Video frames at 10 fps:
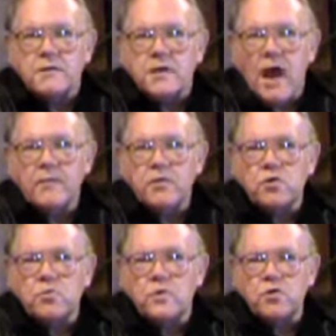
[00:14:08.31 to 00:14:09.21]

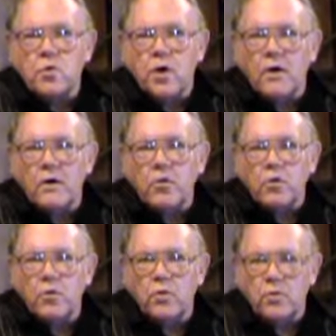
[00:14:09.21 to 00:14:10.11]
Thomas was the one
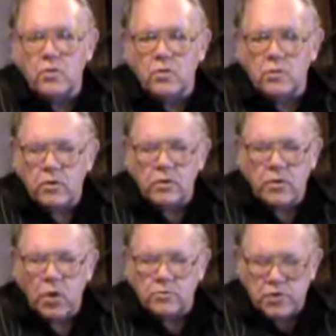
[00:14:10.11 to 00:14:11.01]
who,
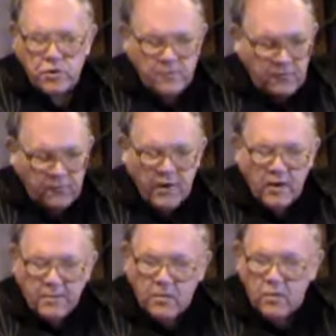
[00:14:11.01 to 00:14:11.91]

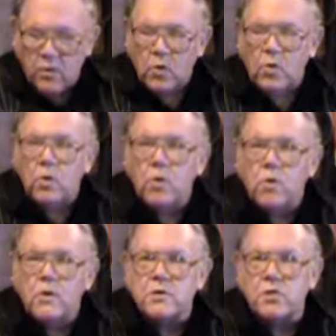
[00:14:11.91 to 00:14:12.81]
Philip
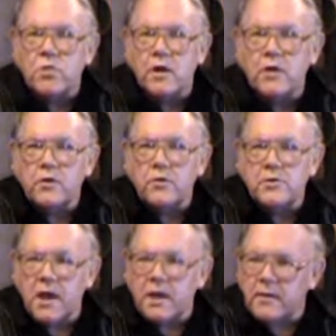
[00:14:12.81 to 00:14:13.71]
was the one who
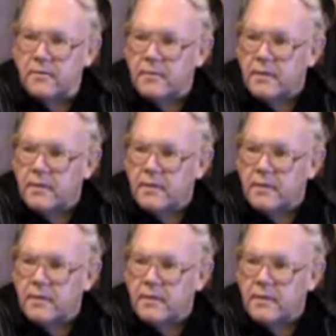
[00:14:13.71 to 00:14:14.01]
said,